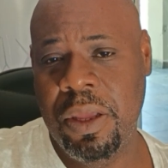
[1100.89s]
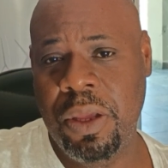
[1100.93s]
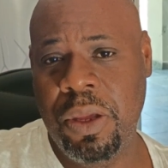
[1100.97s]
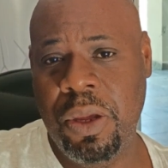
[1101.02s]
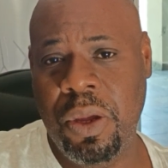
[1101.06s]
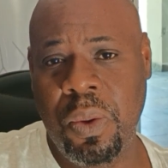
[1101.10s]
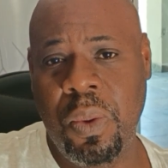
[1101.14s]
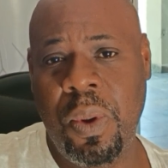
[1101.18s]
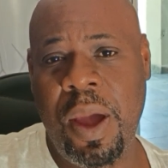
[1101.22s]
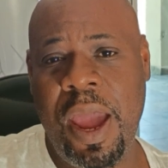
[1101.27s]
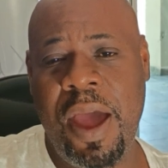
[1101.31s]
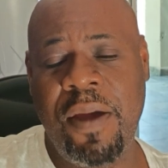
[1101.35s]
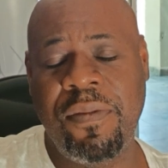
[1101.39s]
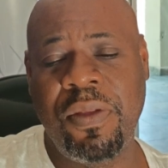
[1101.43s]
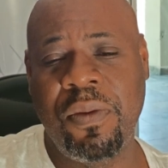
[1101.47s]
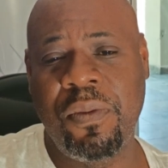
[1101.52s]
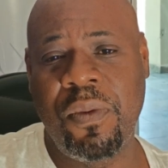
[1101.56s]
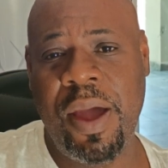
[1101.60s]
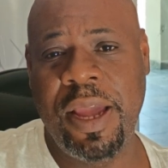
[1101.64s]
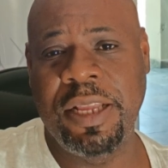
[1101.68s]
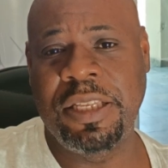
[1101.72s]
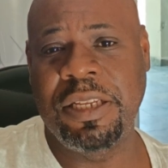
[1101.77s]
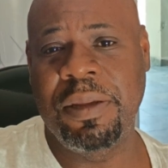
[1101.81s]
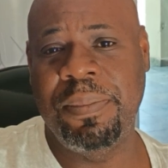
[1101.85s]
You have the
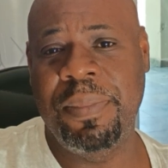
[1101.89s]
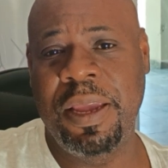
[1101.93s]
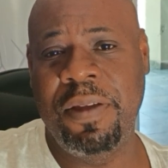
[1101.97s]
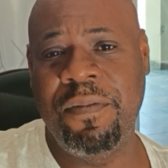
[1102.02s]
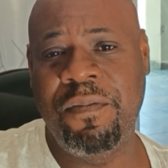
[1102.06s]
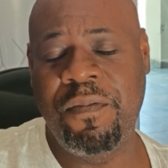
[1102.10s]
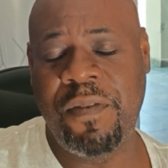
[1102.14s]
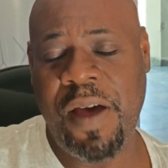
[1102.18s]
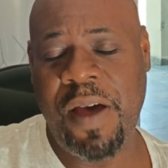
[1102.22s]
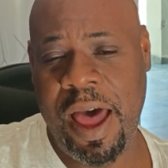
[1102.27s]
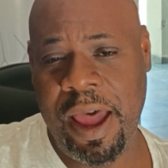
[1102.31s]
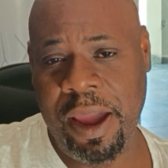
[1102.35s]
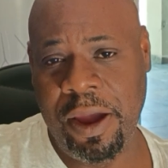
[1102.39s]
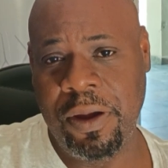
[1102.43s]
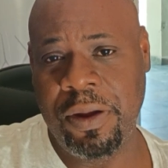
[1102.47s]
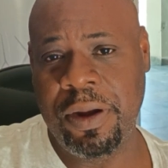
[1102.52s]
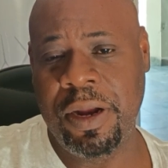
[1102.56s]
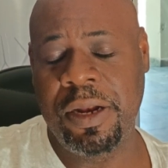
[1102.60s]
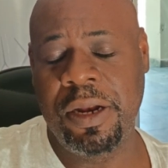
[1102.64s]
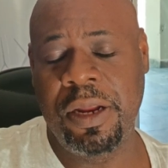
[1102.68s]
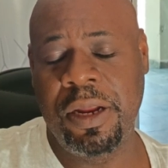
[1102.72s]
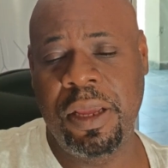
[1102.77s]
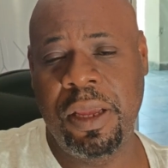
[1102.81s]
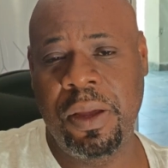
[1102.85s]
right to be fired
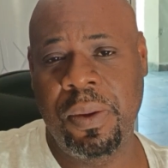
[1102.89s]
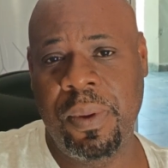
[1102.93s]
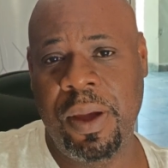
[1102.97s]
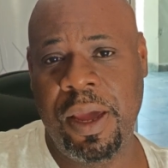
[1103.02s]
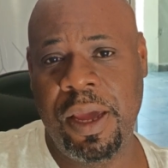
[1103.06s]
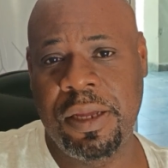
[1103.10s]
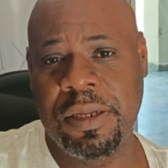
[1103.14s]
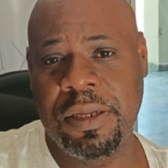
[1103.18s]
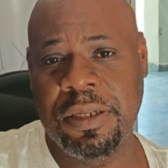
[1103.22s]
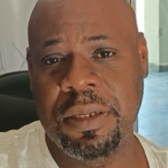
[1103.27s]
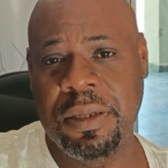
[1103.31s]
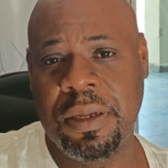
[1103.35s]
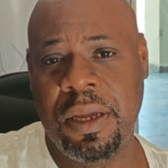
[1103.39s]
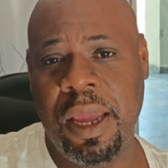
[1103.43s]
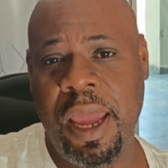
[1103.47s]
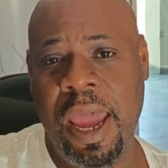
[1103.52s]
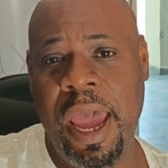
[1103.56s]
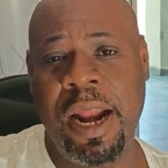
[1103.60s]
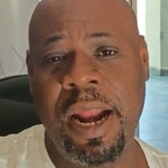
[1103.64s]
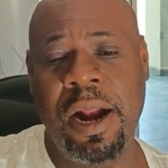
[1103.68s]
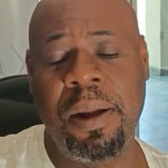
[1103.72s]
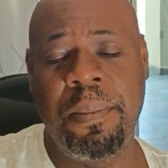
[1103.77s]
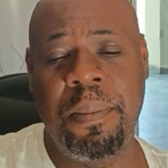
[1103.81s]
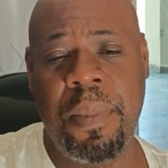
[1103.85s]
in the U.S.
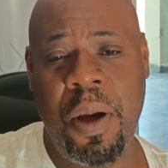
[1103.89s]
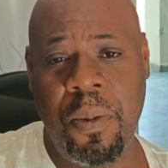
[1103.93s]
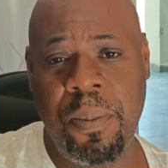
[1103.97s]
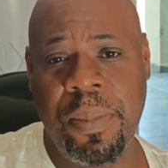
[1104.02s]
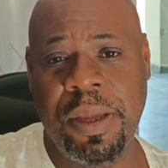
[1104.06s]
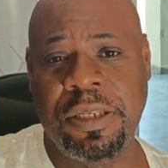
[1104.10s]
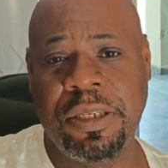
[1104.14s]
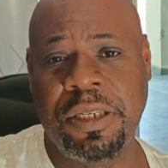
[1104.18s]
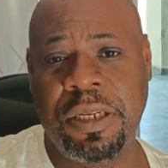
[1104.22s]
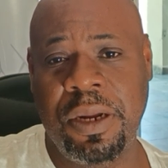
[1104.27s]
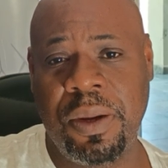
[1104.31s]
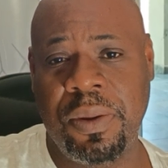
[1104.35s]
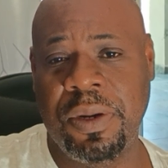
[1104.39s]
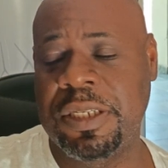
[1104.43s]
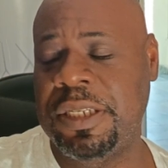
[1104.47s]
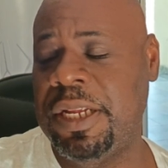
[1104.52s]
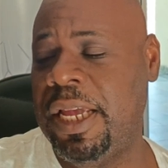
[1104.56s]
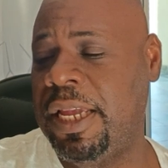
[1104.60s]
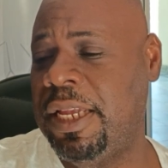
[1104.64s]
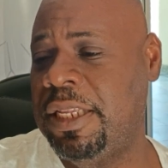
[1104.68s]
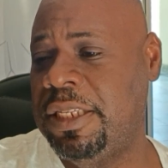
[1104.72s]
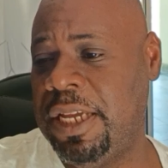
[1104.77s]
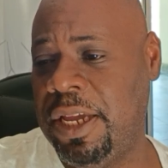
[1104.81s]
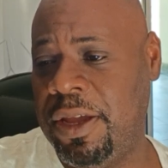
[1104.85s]
at a moment's notice.
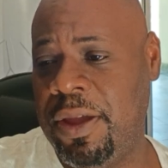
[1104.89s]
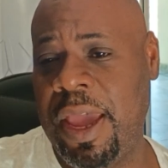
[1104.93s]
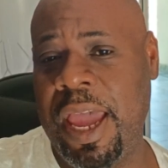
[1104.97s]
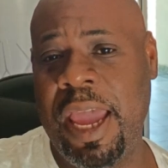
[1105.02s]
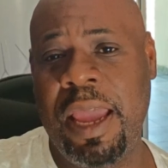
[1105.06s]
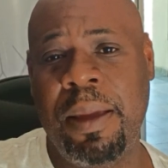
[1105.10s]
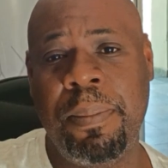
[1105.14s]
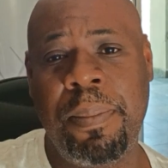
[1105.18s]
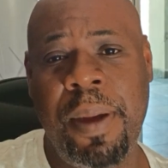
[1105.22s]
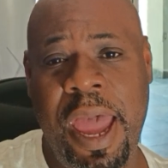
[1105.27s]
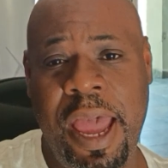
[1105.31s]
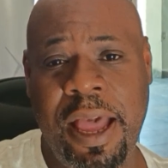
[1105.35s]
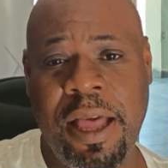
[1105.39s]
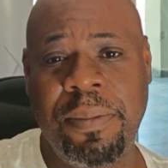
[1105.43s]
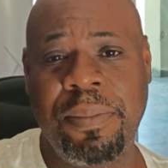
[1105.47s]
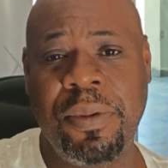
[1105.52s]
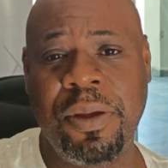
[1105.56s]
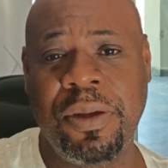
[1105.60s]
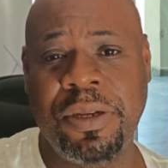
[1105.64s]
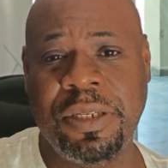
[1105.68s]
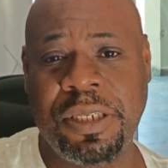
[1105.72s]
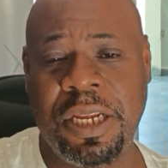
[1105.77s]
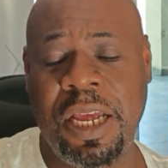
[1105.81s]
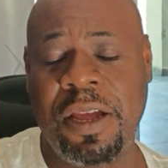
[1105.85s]
They can tell you, hey, pack up
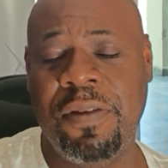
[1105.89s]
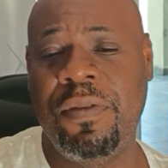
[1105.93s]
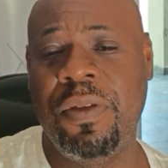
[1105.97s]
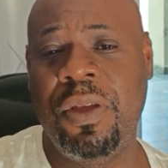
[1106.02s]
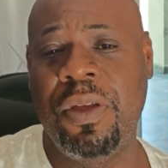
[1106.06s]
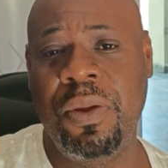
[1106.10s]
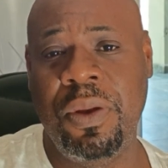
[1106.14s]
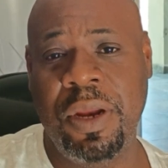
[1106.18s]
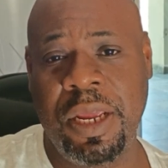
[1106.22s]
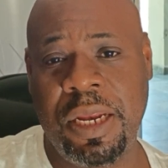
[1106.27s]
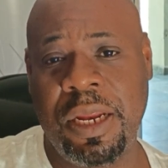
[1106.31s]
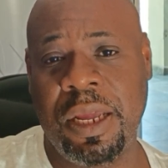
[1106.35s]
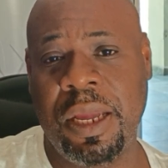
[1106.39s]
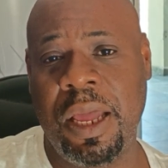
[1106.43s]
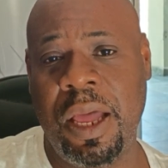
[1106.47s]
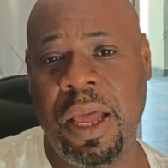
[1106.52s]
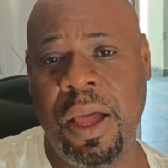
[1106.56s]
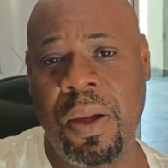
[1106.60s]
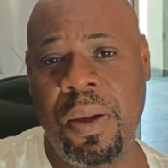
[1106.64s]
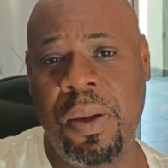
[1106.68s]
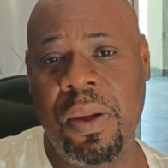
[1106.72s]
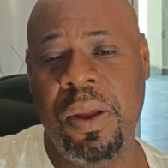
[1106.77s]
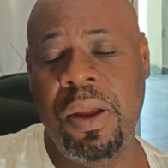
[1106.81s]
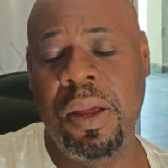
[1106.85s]
your stuff, you need to go.
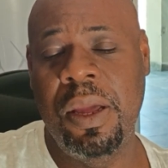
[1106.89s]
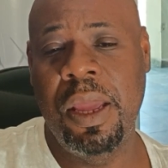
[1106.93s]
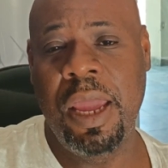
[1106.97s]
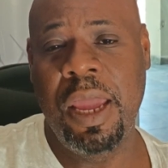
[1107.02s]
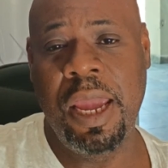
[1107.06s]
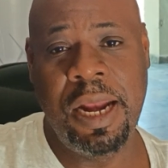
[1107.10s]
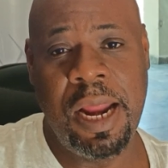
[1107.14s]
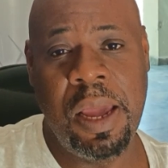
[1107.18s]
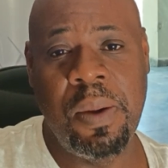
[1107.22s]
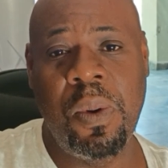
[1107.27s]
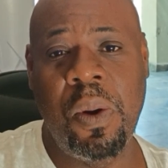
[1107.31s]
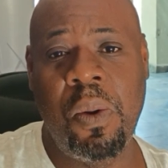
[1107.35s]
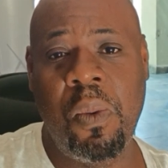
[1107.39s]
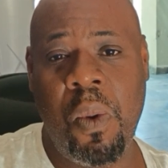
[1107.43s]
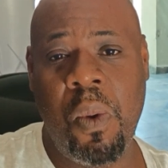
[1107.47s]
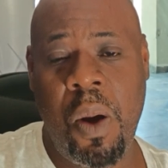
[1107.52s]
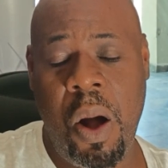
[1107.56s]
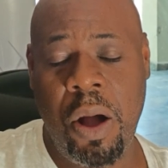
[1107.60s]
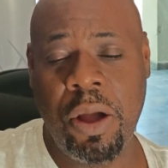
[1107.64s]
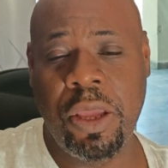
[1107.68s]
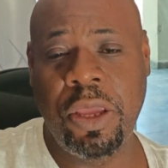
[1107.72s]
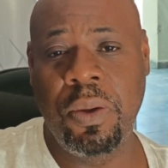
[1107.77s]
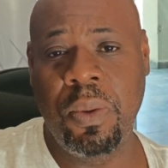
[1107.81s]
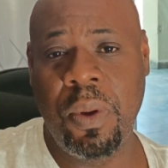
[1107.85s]
And they will
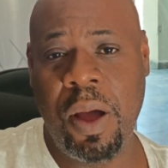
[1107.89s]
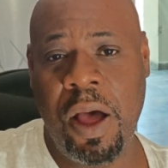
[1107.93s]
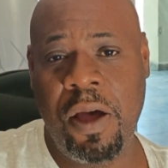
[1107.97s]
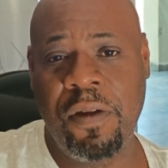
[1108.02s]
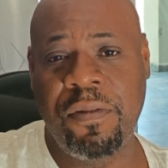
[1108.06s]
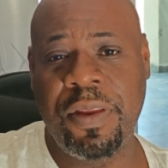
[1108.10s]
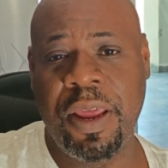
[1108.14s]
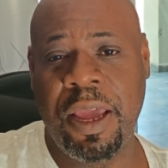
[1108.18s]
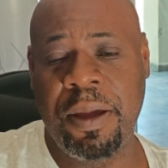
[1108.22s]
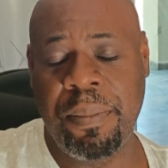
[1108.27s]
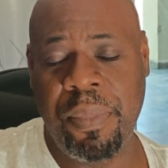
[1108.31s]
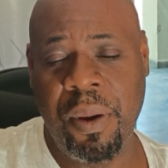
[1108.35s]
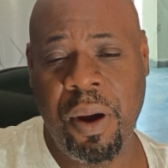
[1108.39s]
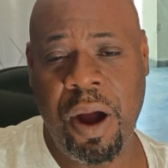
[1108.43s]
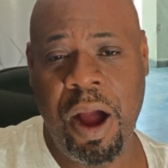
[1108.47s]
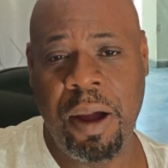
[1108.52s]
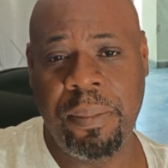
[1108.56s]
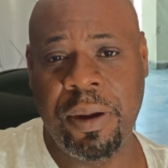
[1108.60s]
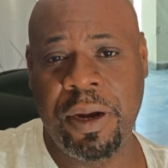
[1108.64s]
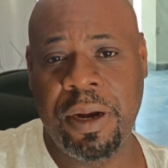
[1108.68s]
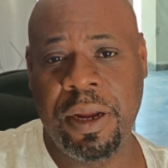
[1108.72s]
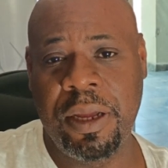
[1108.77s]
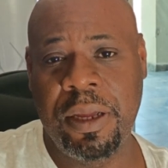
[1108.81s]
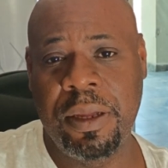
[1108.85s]
walk you off that
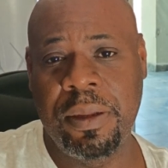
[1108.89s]
property.